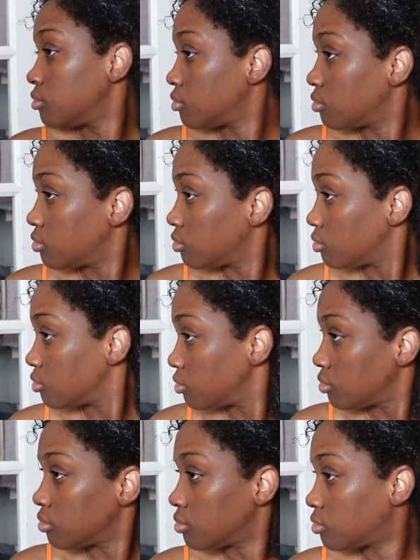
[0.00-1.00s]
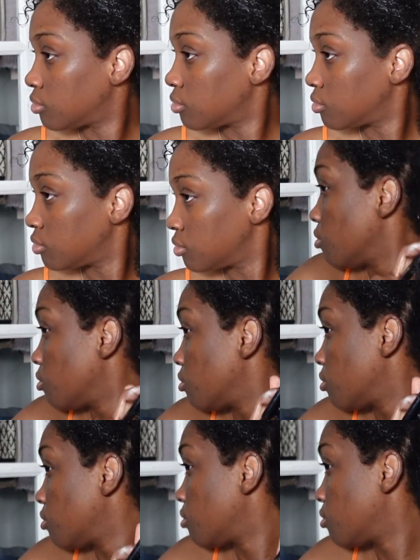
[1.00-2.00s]
to my hair and I'll start
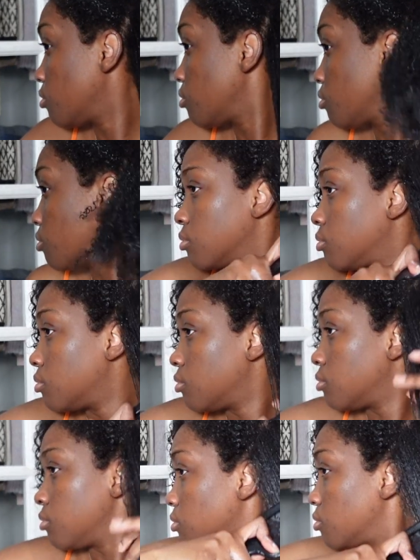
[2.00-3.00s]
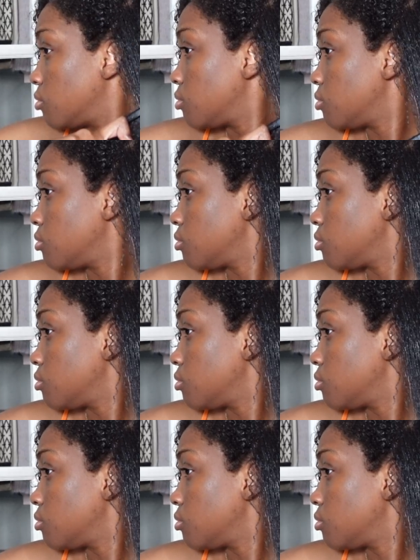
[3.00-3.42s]
detangling. I like to do